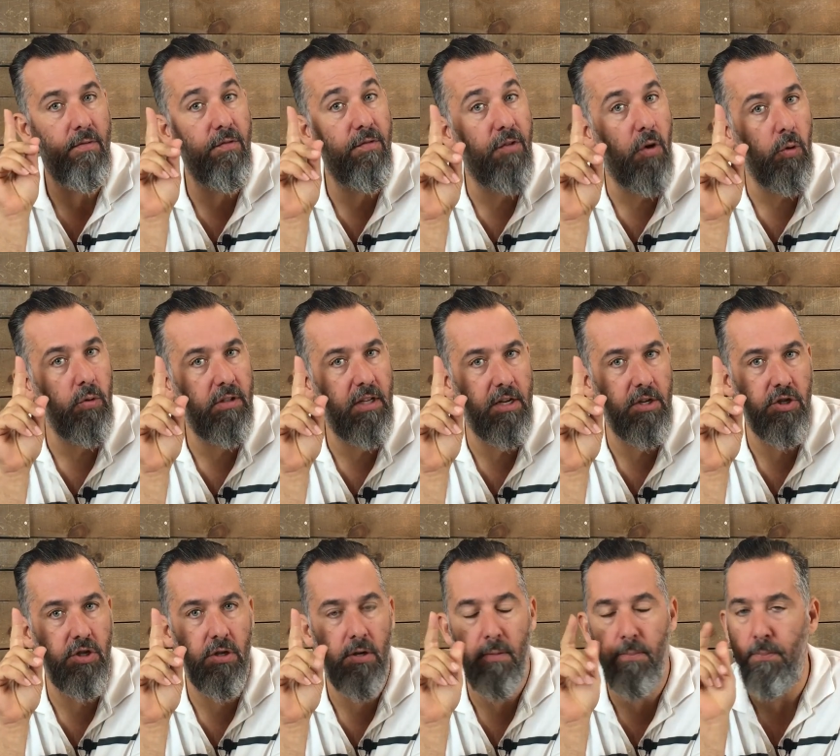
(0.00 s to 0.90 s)

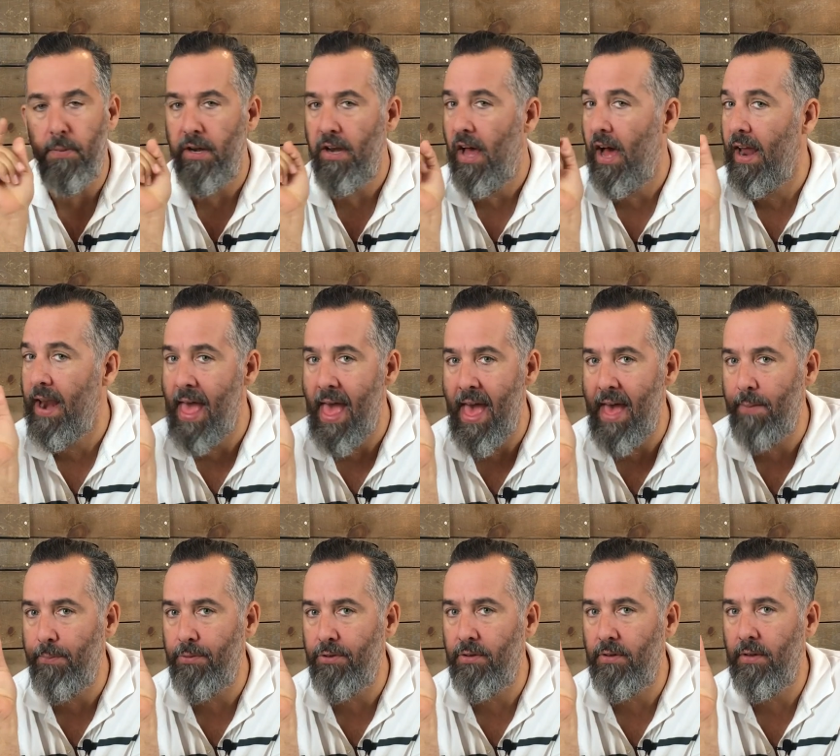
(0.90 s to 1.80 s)
Voltage, but not
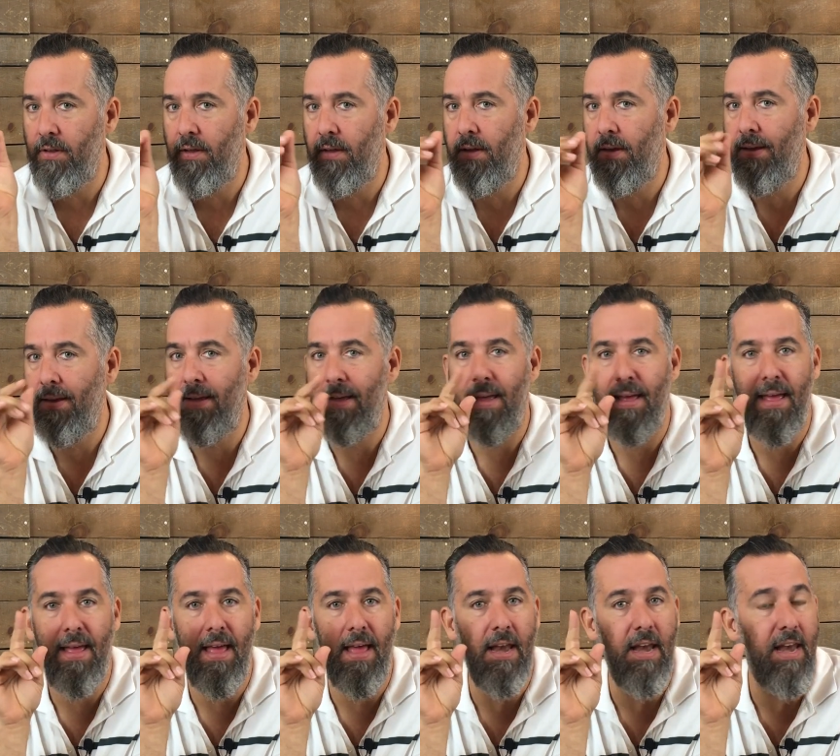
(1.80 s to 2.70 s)
amps
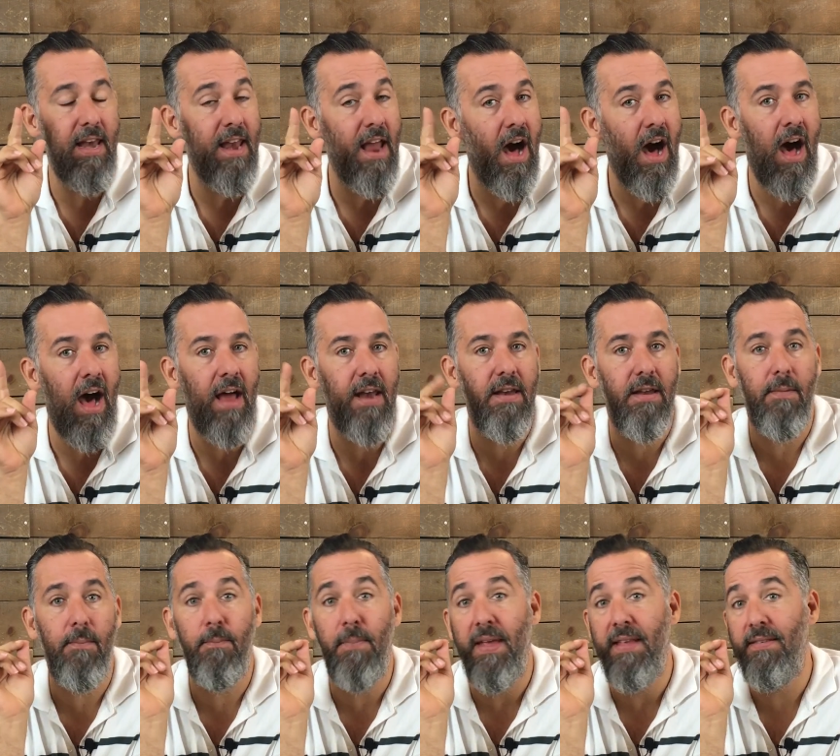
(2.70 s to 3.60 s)
and not
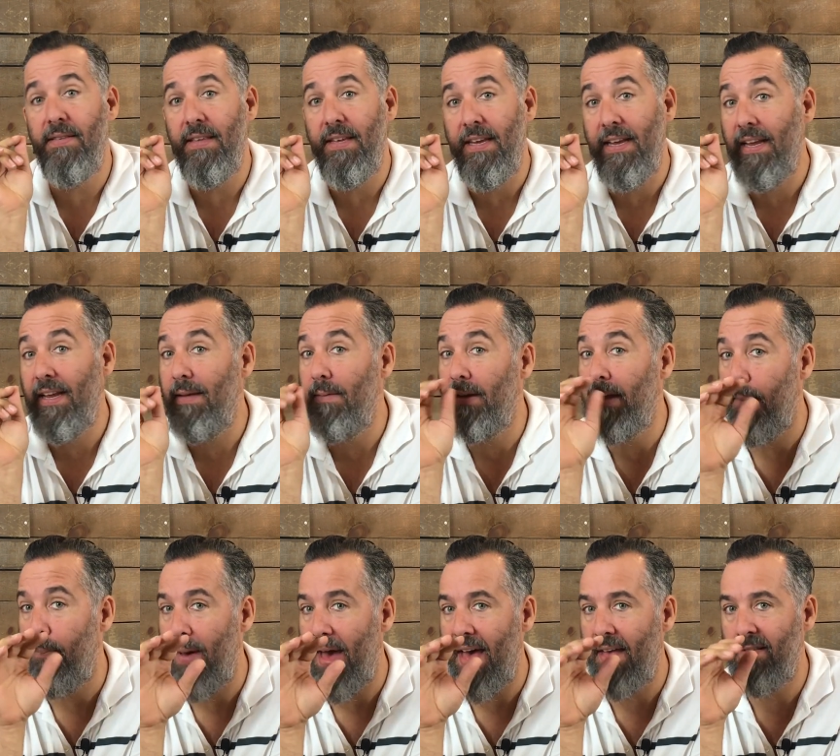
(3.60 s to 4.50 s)
basically
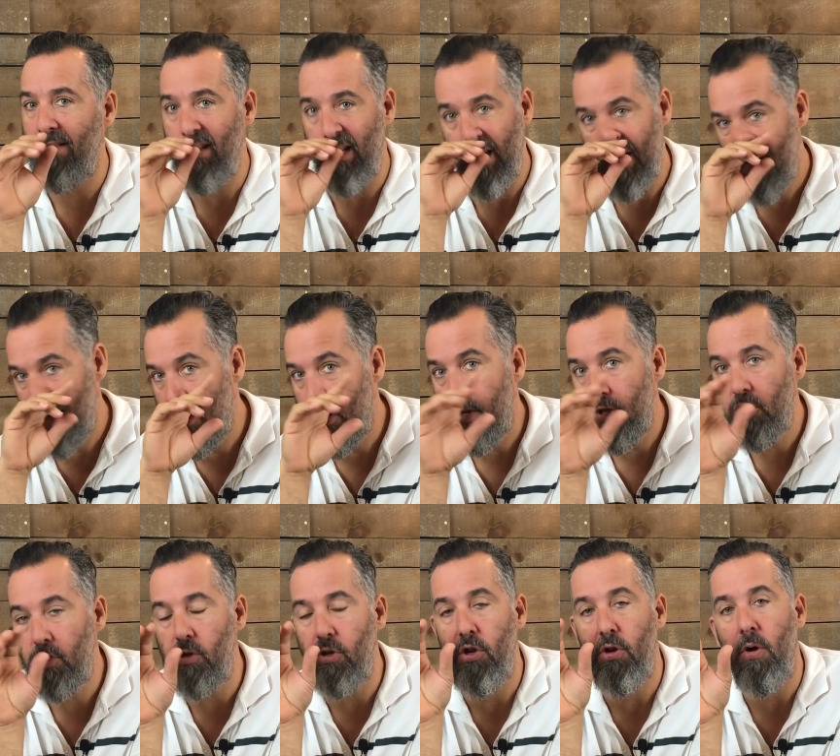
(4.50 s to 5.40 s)
capacity.
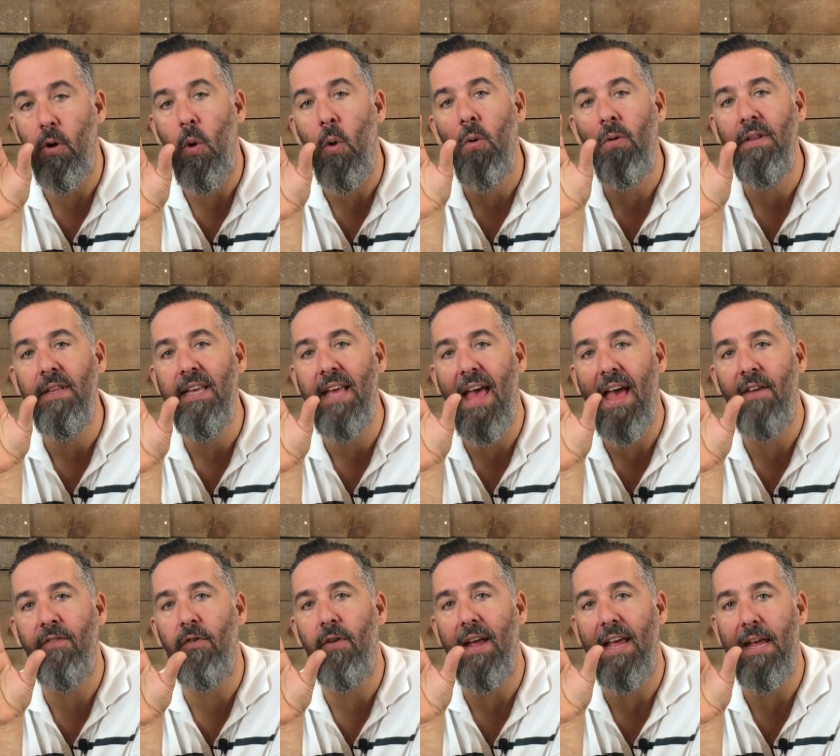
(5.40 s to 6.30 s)
So you're only
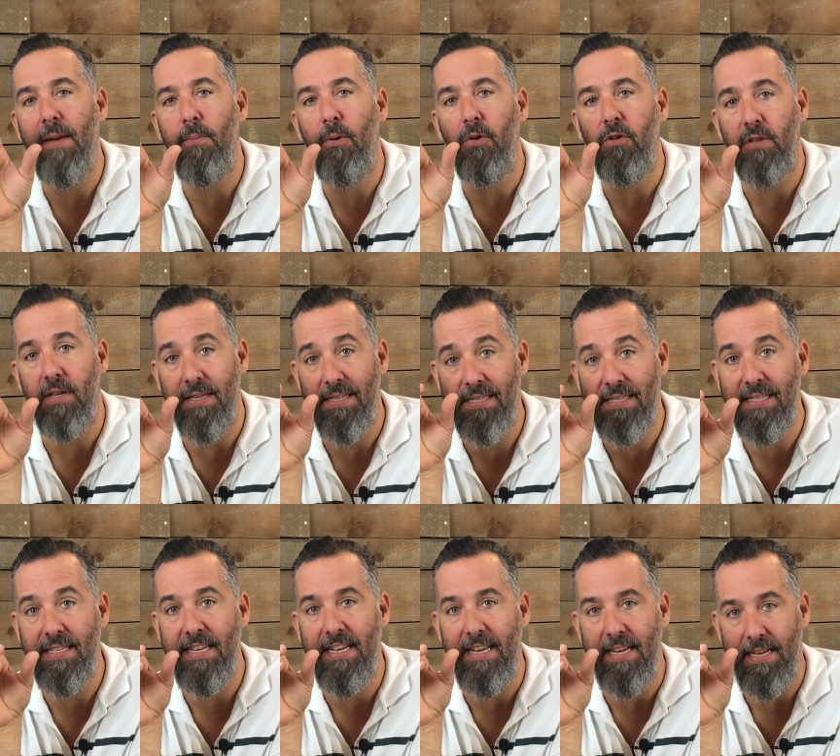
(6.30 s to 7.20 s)
ever able to
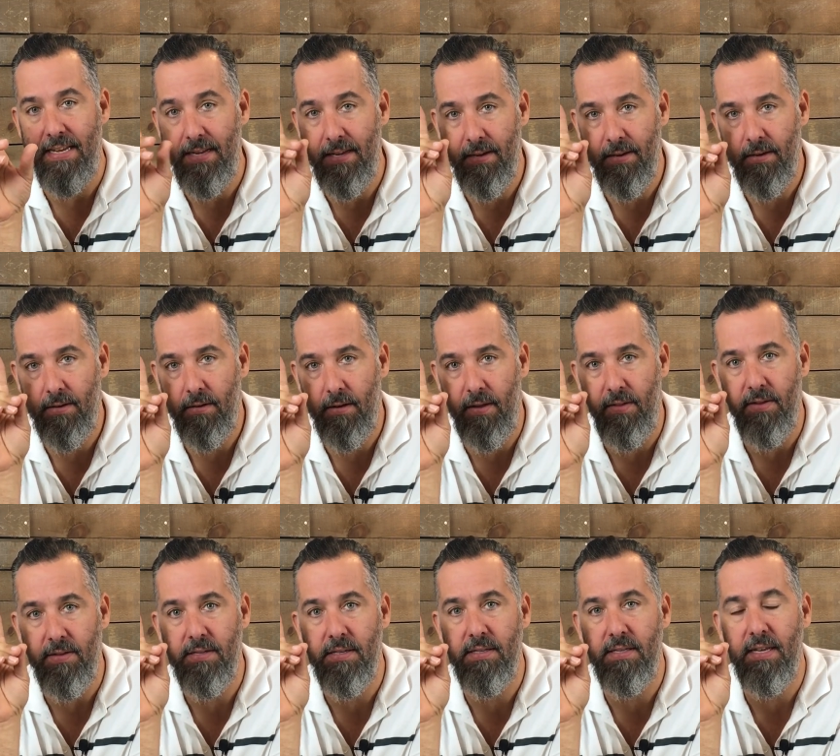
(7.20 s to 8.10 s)
see, and
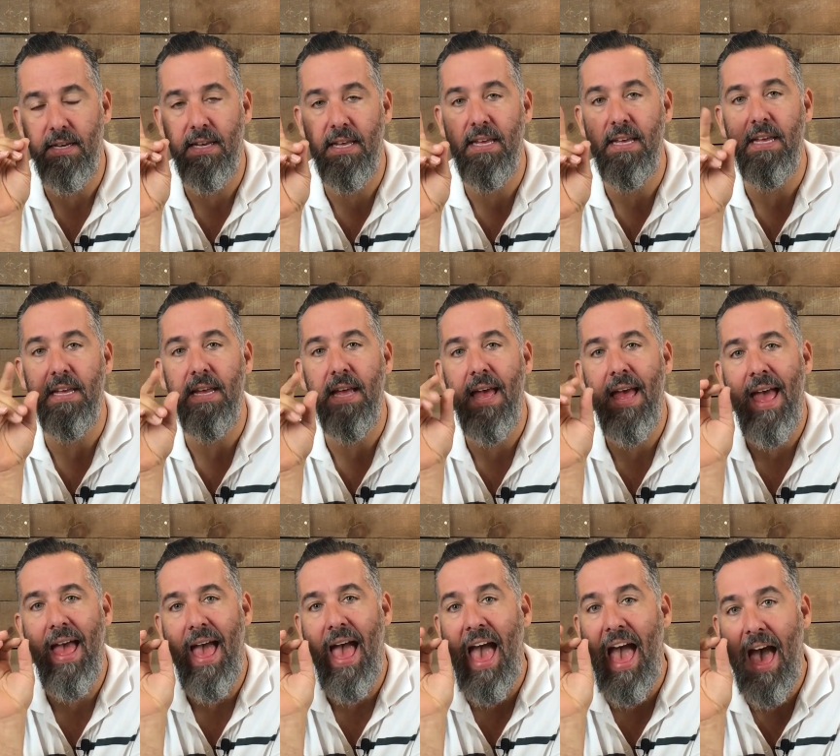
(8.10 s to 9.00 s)
this is the key,
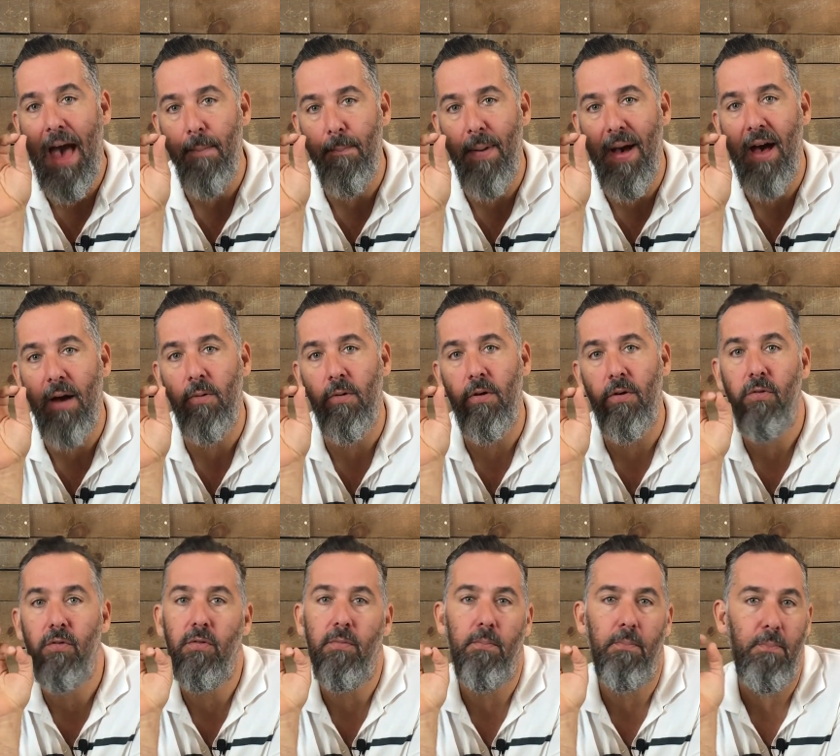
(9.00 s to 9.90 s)
amp
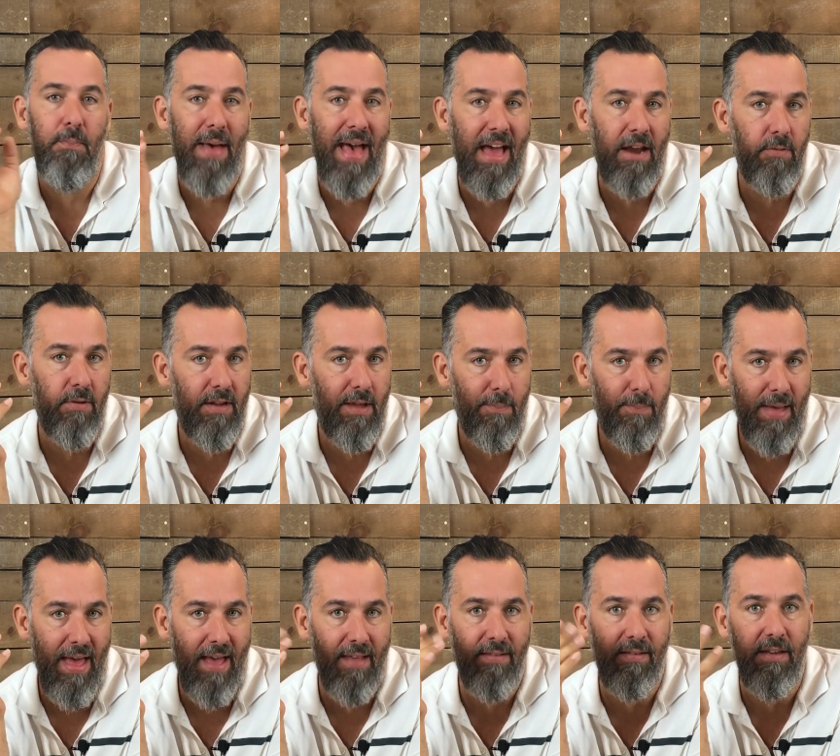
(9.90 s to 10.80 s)
hours, battery
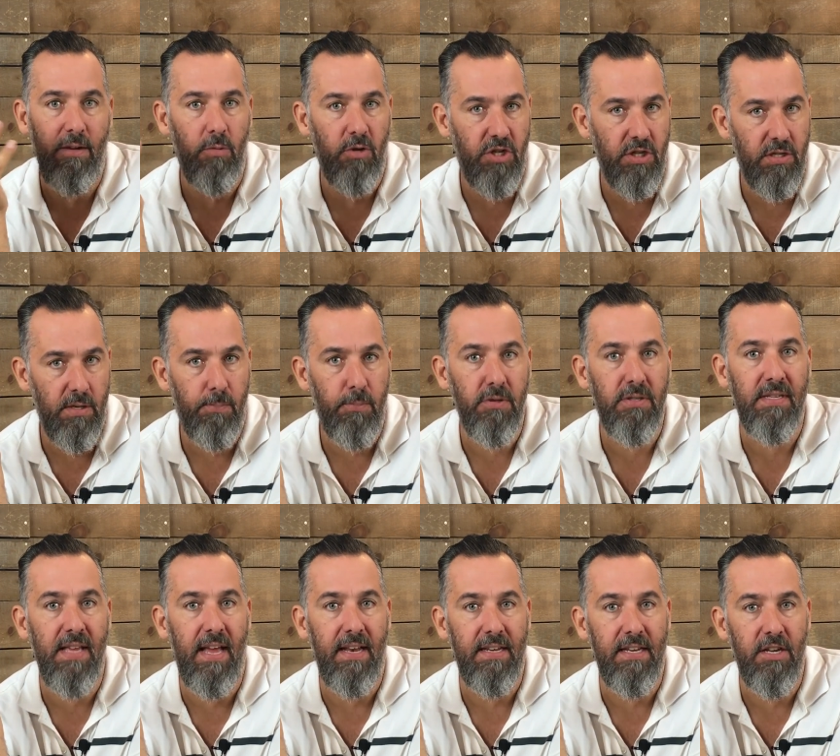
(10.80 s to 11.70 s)
capacity, which is a
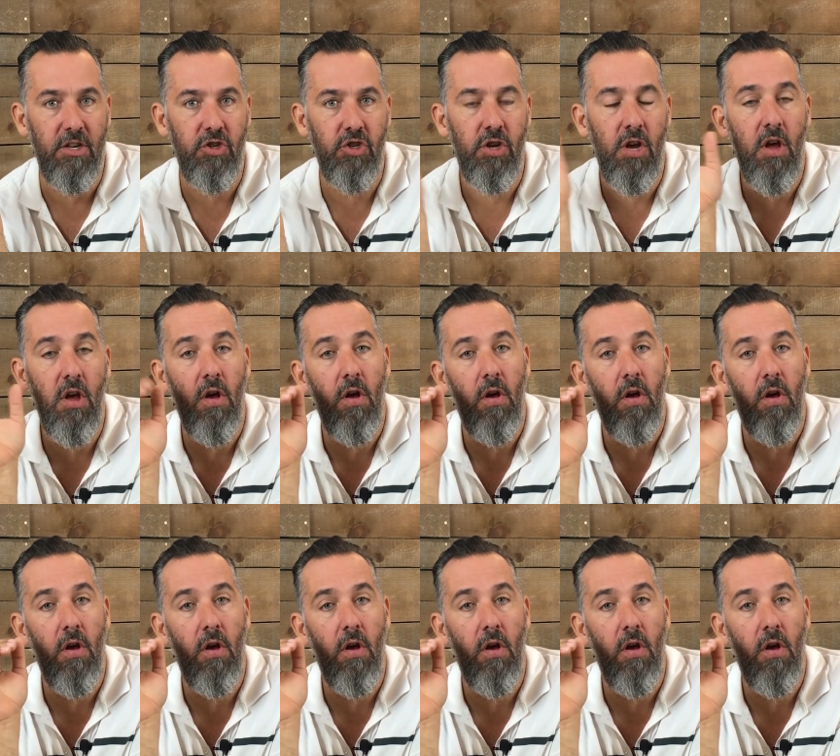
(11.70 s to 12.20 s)
percentage,